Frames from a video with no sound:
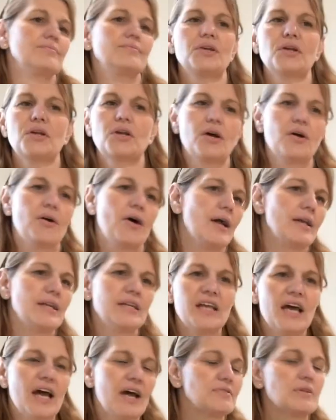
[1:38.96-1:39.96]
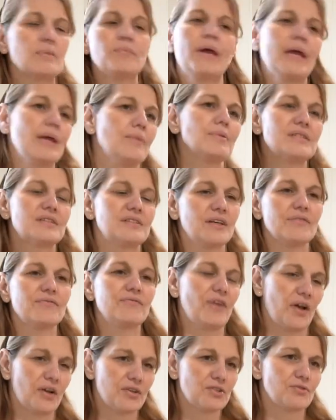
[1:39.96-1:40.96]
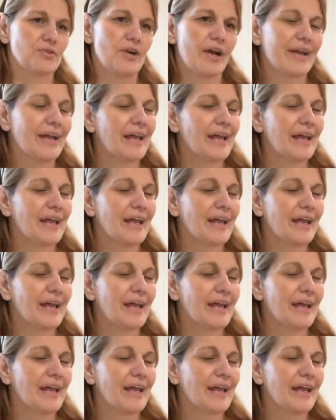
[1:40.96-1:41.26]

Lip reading: I didn't have to babysit Fast Track.